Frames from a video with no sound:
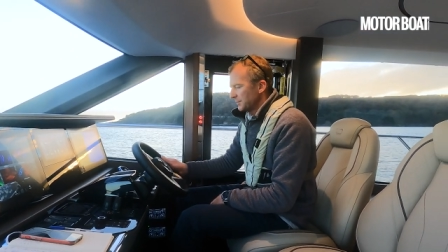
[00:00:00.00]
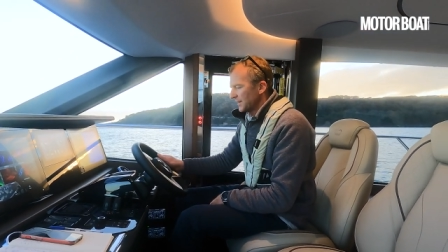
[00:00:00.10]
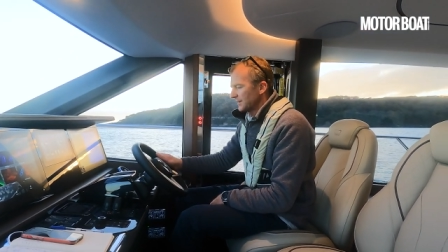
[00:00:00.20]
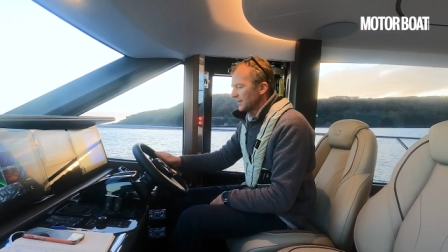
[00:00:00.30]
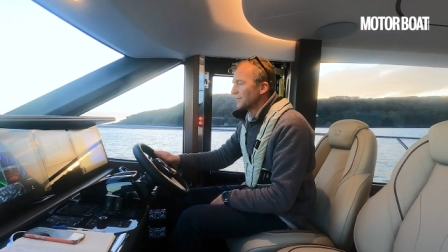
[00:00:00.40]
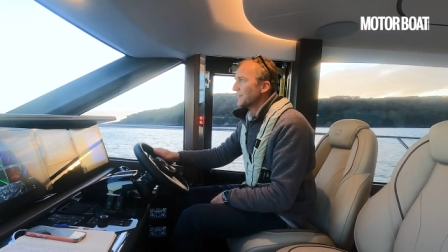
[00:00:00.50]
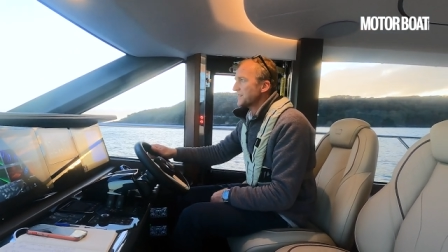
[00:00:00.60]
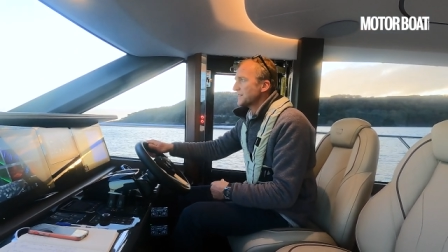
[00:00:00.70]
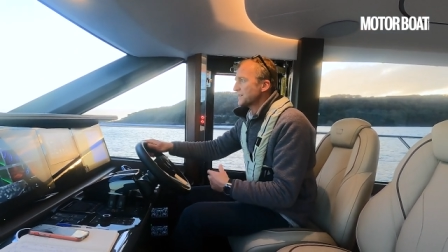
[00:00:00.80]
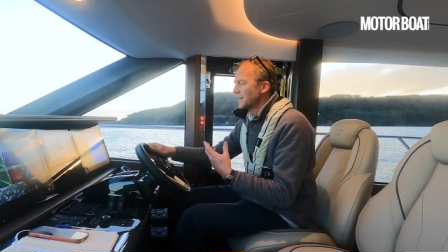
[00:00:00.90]
But the
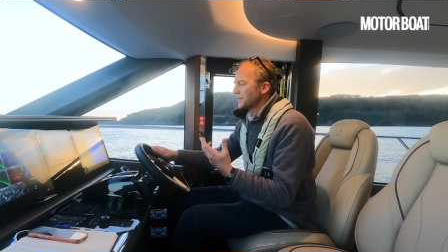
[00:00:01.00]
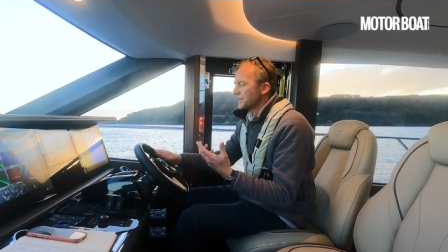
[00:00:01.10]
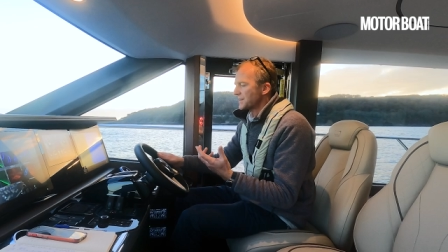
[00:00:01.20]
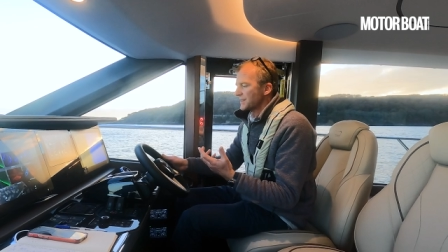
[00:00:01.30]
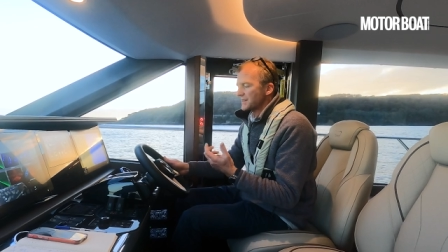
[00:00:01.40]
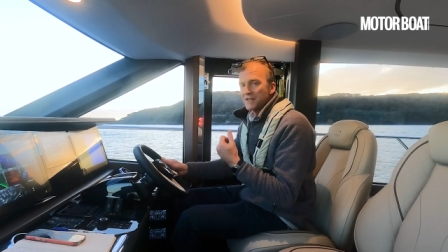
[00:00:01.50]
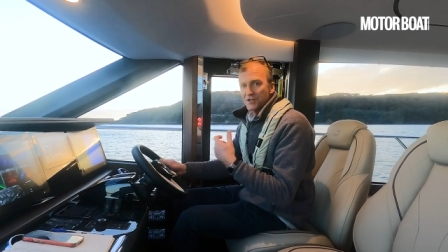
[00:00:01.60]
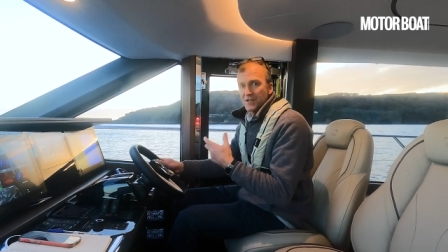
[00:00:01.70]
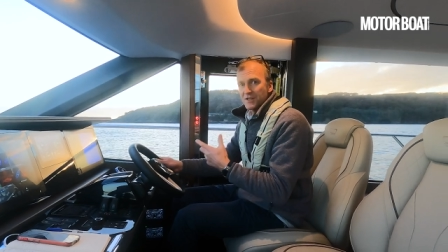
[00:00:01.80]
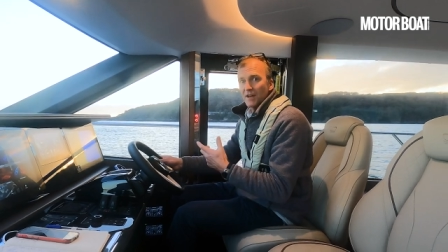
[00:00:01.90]
first thing to notice is it's
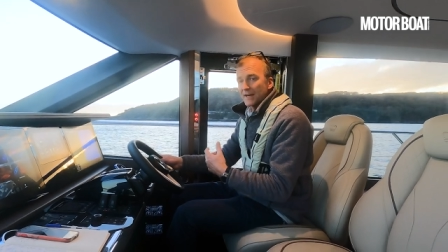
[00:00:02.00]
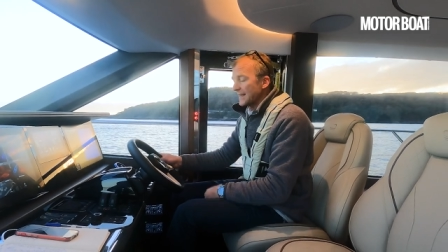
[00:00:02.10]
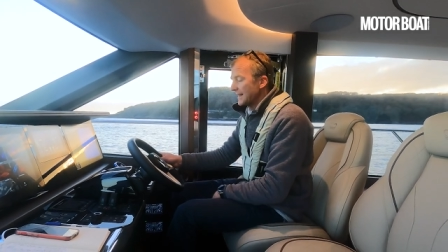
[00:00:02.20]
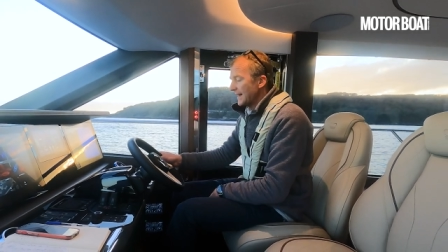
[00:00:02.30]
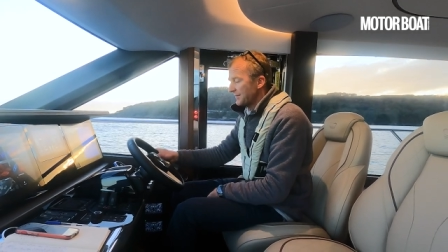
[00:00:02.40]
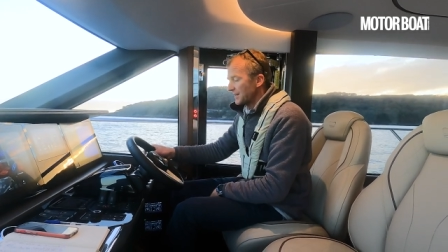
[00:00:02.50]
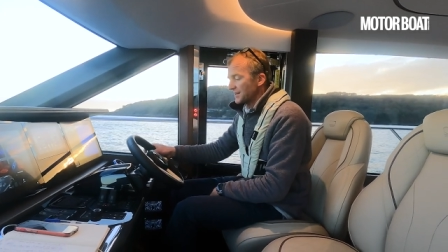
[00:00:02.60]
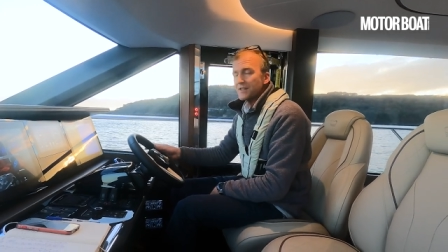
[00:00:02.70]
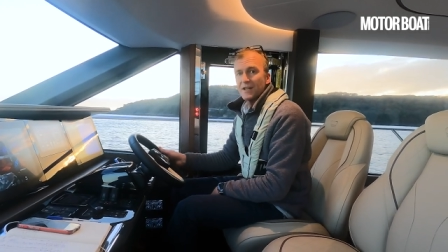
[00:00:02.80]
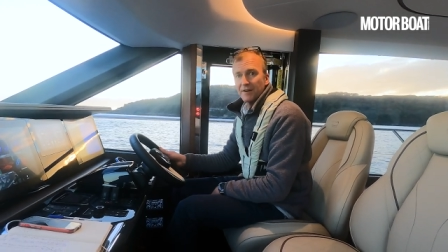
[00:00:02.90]
actually slightly
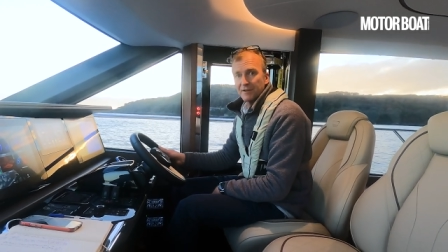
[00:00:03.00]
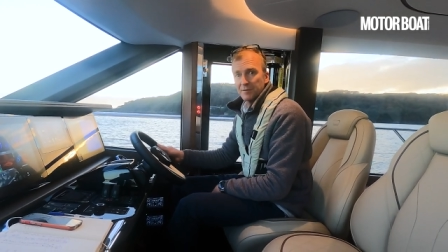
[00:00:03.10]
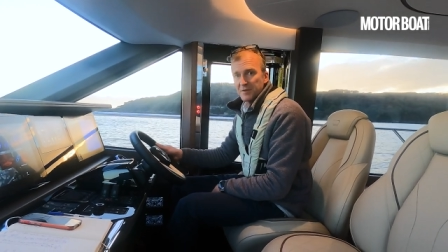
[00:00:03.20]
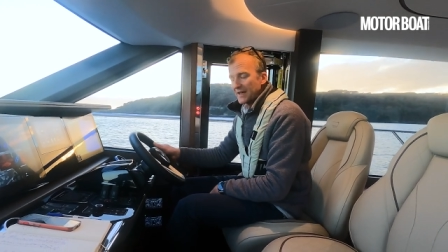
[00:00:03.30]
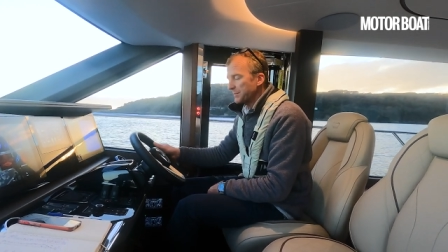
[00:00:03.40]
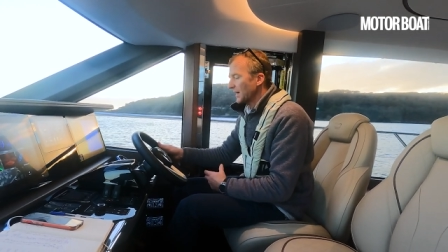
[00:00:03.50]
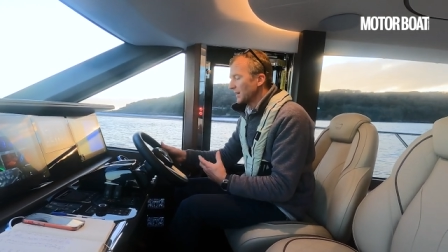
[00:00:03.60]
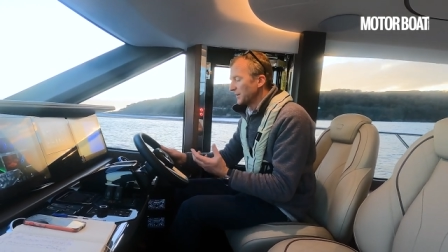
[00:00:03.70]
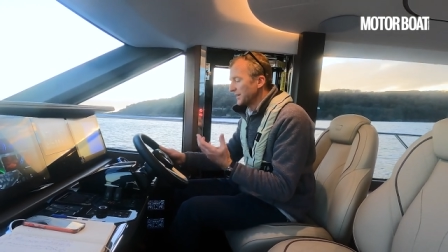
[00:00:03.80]
heavier steering from down below.